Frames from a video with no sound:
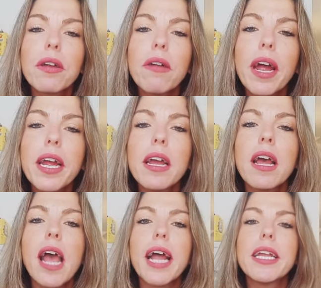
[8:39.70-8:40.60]
right?"
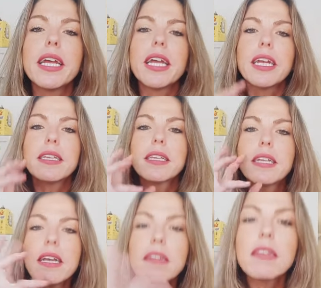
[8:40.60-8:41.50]
and he,
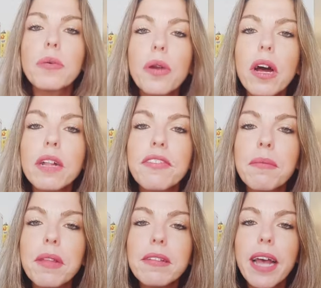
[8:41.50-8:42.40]
sees the world
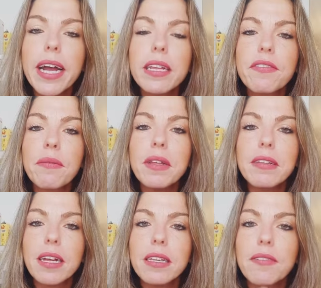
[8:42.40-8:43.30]
from this kind from these
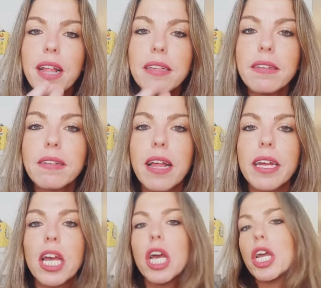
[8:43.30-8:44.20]
kinds of lenses
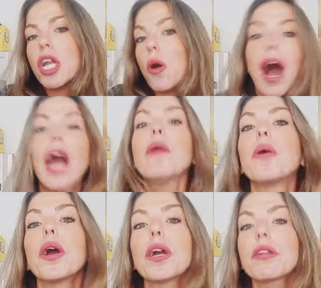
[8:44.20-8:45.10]
like you know i
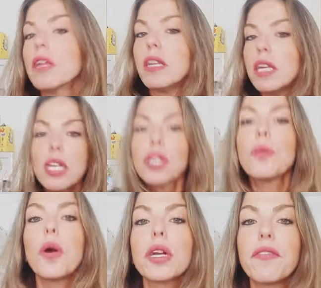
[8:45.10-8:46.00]
work then he should
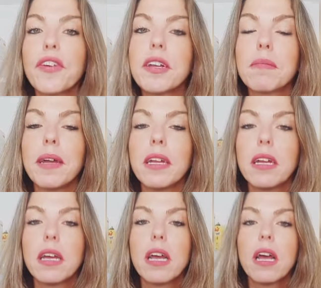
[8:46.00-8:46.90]
work for his
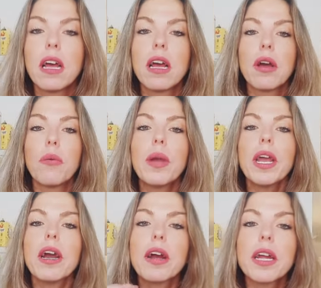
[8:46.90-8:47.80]
money
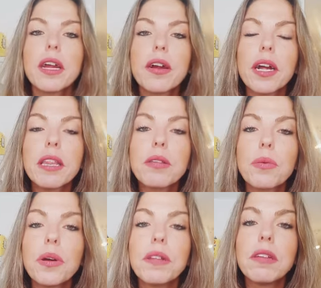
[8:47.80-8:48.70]
we are here in this
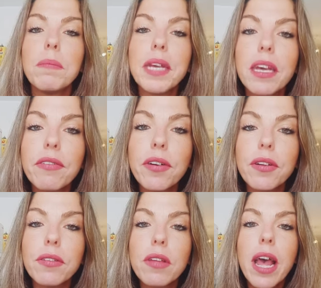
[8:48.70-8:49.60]
world to be
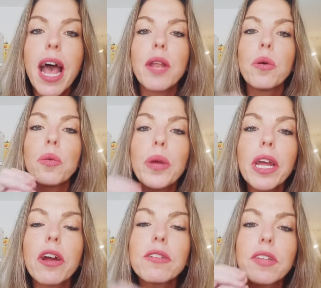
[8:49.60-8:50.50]
givers. And when we
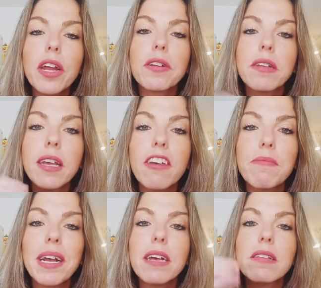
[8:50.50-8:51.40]
are scared to give
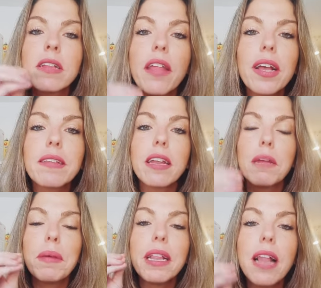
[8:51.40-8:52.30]
because nothing is going
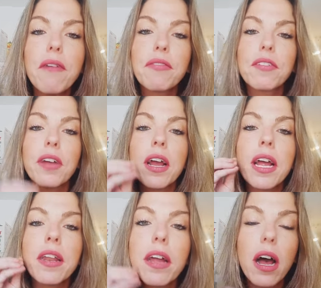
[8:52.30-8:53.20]
to be left
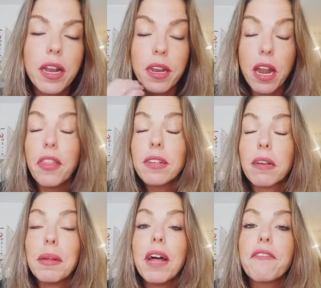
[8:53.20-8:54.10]
and nothing's
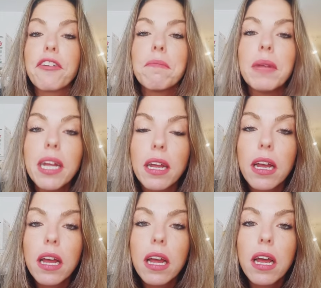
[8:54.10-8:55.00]
going to be left for me,